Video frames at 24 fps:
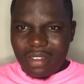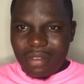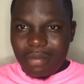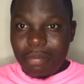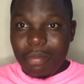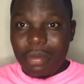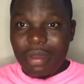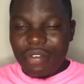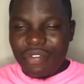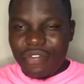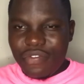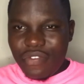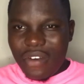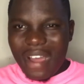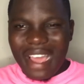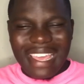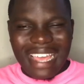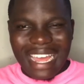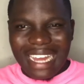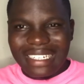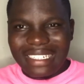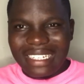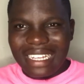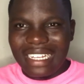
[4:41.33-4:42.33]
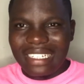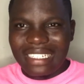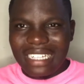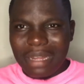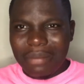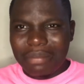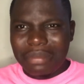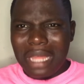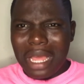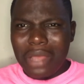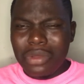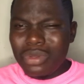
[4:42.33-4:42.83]
may fire take
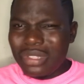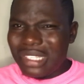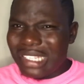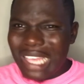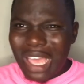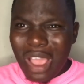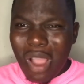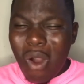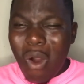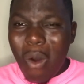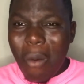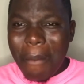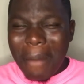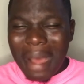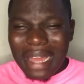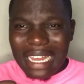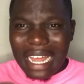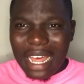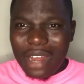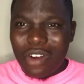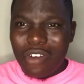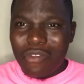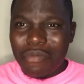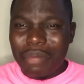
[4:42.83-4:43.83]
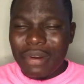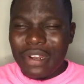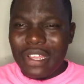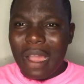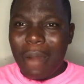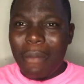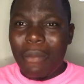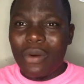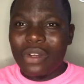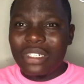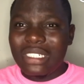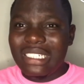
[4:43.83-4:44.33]
them. Now you say all manner of prayer,
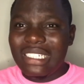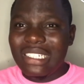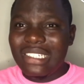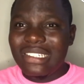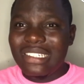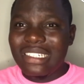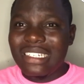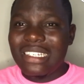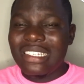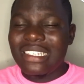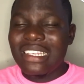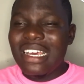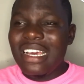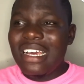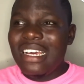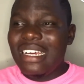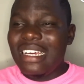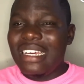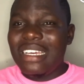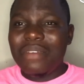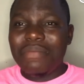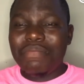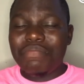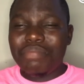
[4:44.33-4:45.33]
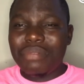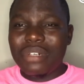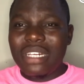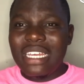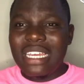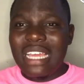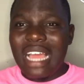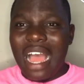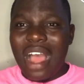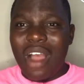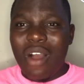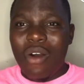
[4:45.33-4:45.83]
but this is a
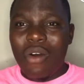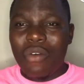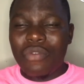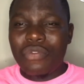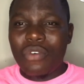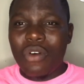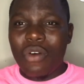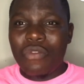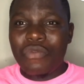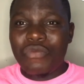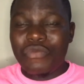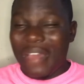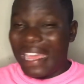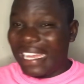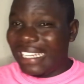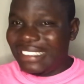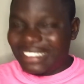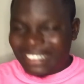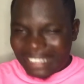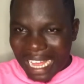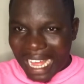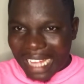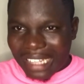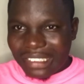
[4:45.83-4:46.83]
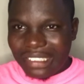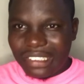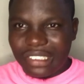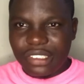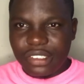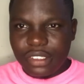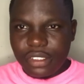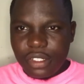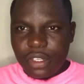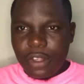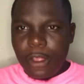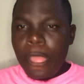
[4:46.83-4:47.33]
prayer of
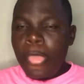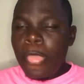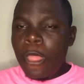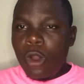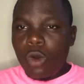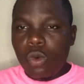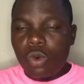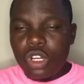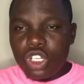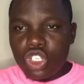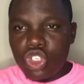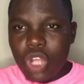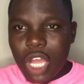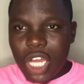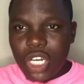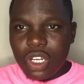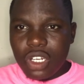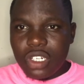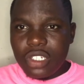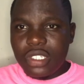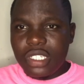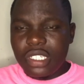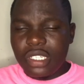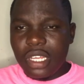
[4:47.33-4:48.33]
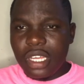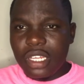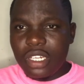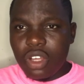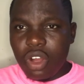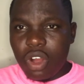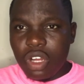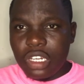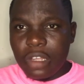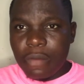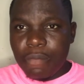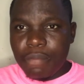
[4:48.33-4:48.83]
vengeance. Once you are done saying
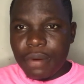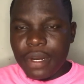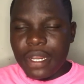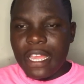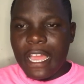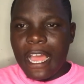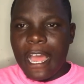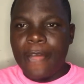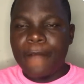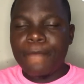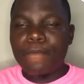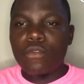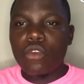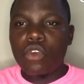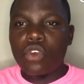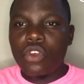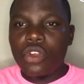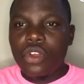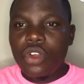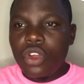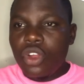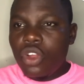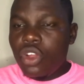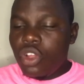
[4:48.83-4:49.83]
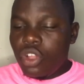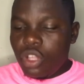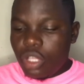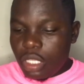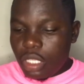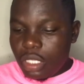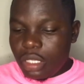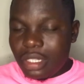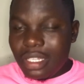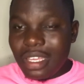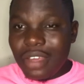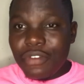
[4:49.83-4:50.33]
all the prayer,
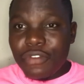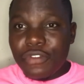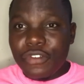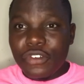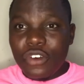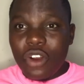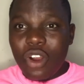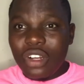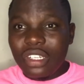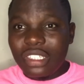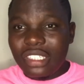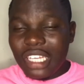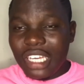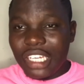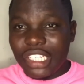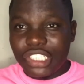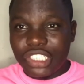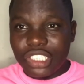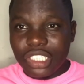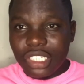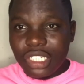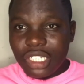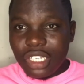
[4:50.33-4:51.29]
the frontage